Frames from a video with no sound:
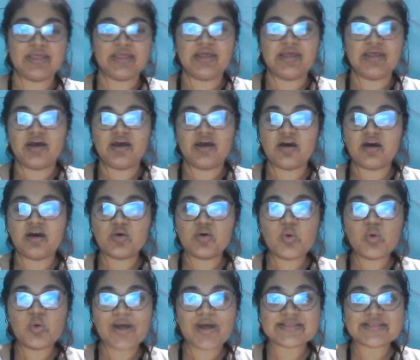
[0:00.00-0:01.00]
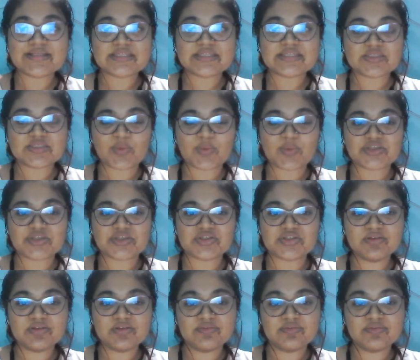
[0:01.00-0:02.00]
Who asked this question,
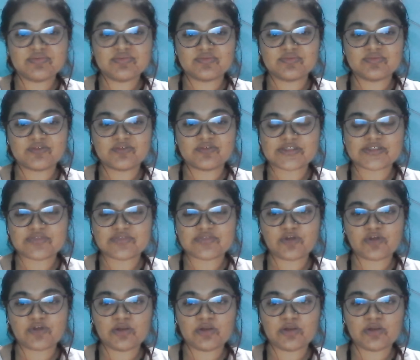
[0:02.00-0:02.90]
first of all?